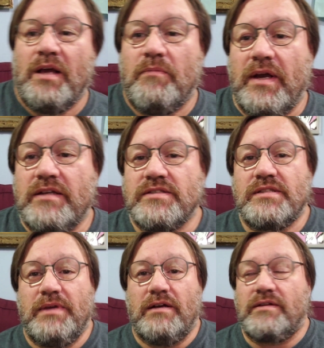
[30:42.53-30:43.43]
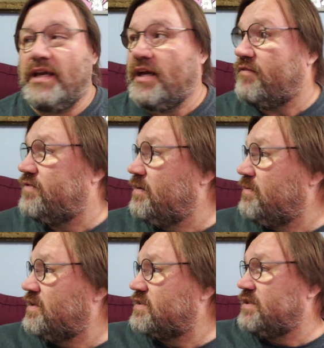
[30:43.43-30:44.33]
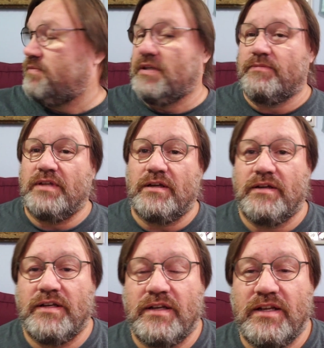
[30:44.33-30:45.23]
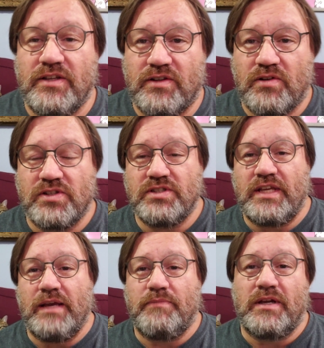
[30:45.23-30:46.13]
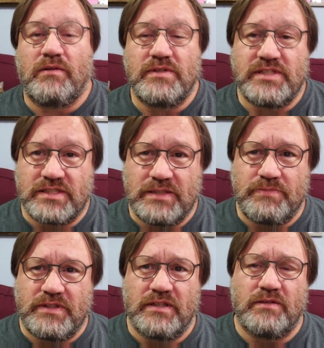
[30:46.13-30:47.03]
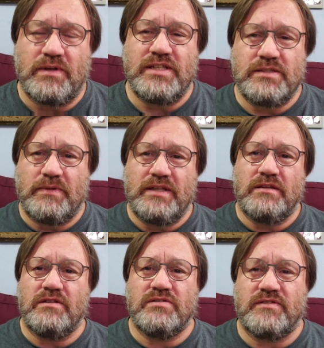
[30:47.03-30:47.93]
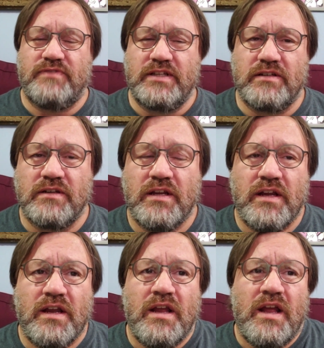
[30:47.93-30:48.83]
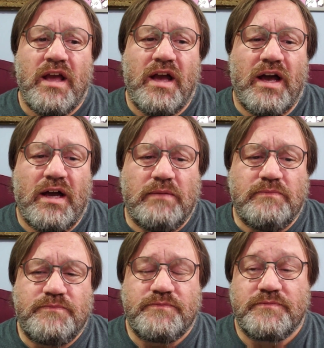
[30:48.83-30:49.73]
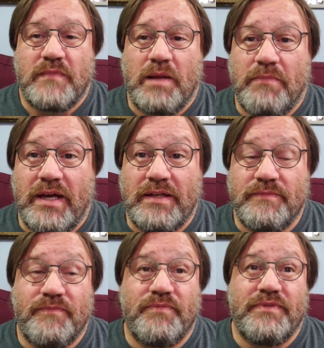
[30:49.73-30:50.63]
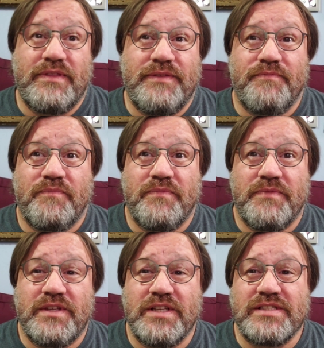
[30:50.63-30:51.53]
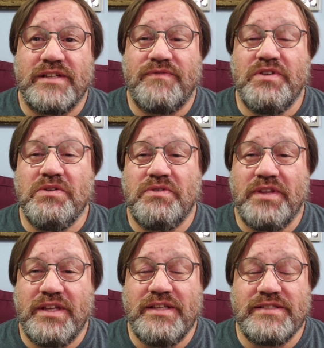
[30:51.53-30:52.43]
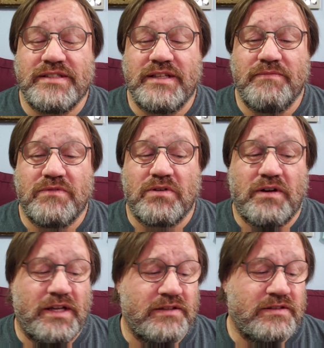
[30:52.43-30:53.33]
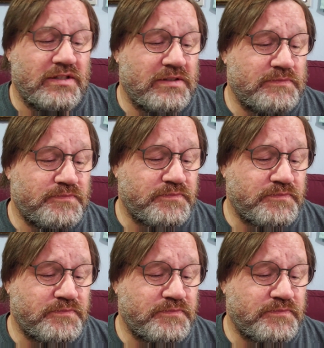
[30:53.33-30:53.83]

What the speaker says: Michael's the male cat. Phoebe is sleeping up there, and of course you can't pet her when she's sleeping, otherwise you might lose a finger. But just a few things that I'm throwing out there.